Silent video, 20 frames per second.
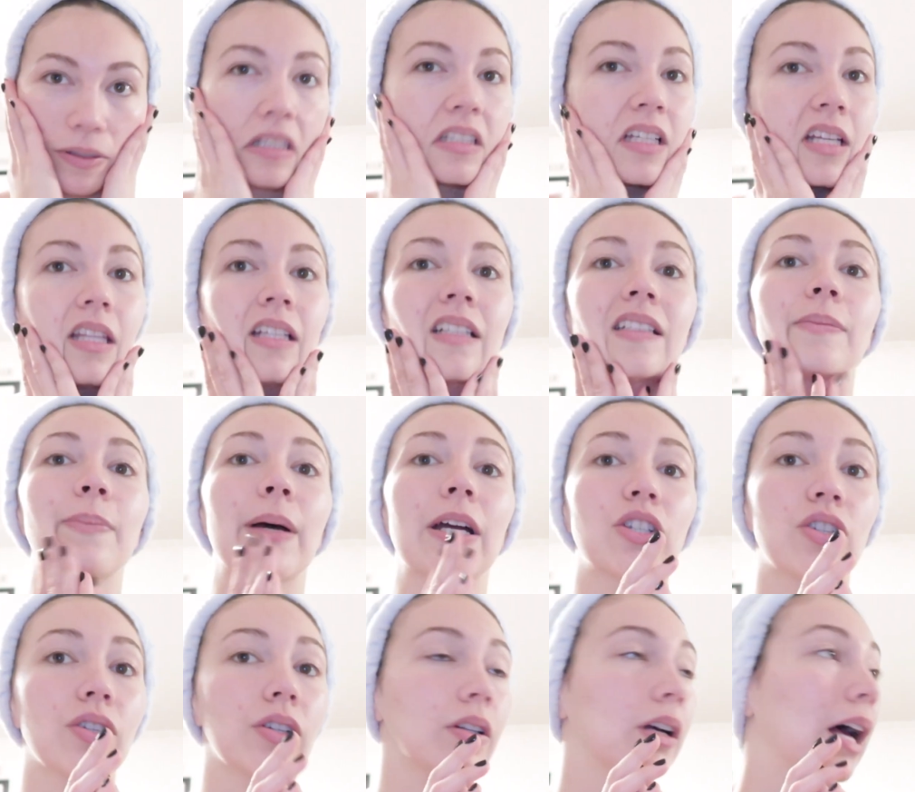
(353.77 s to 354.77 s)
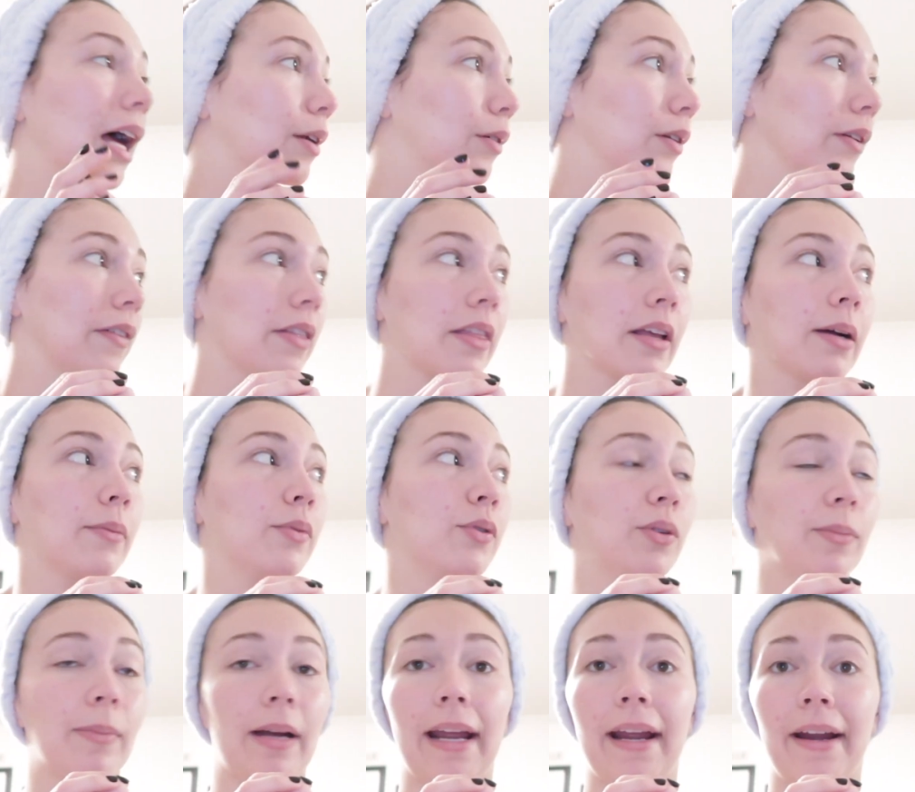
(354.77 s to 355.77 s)
It's nothing special. I don't even think I'm
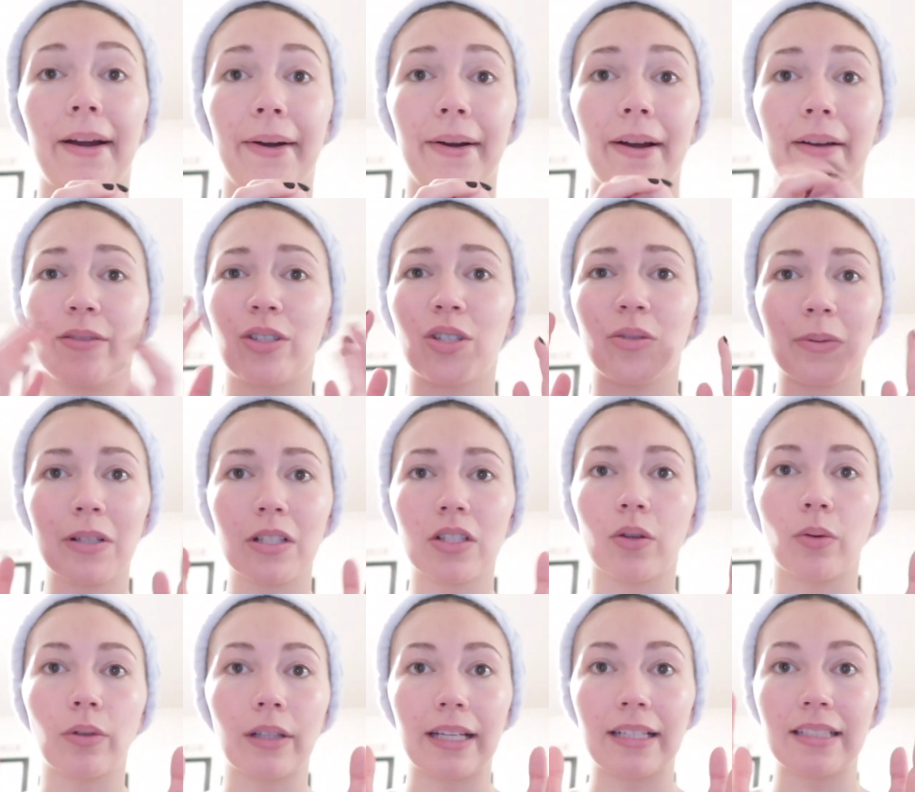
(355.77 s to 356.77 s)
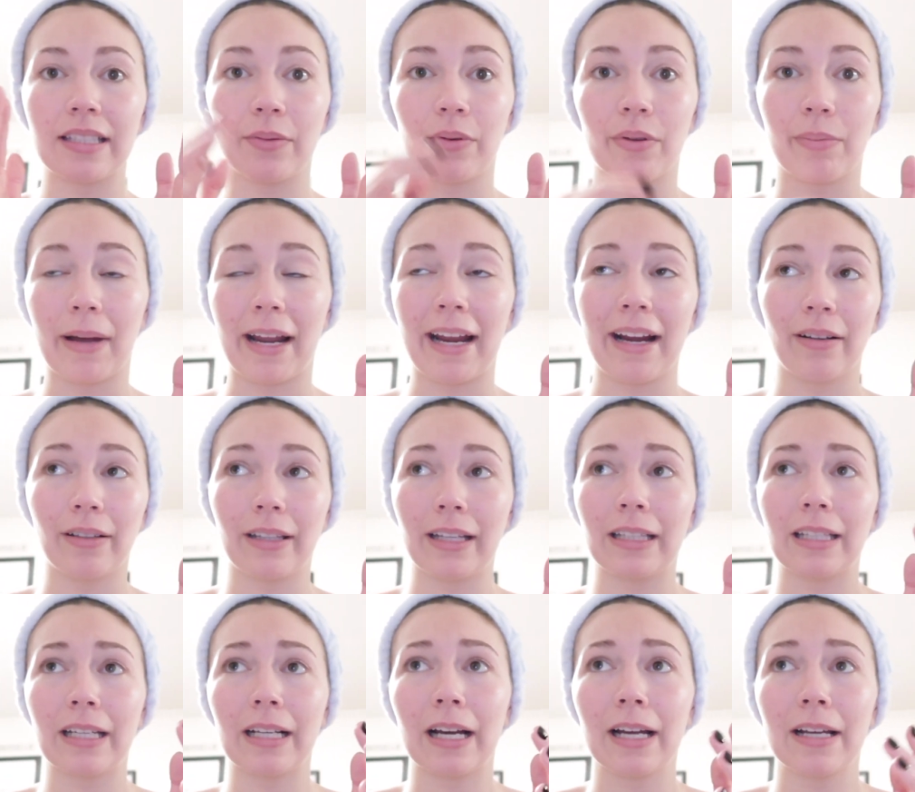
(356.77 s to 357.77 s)
doing my hair. I've just been so lazy with my hair
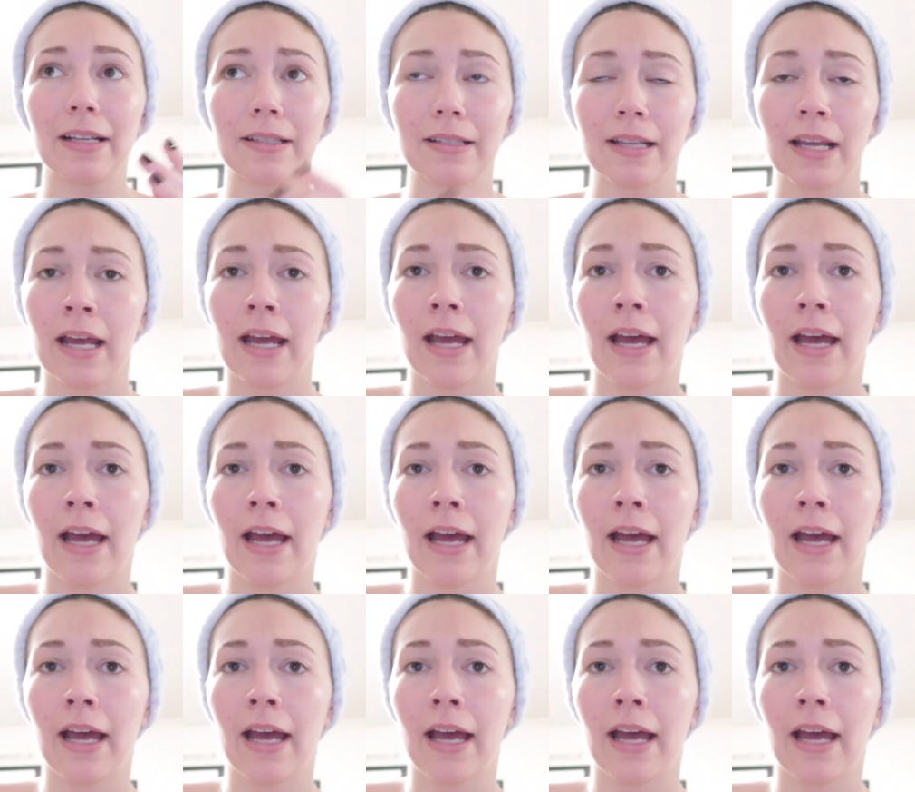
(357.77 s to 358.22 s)
lately, guys.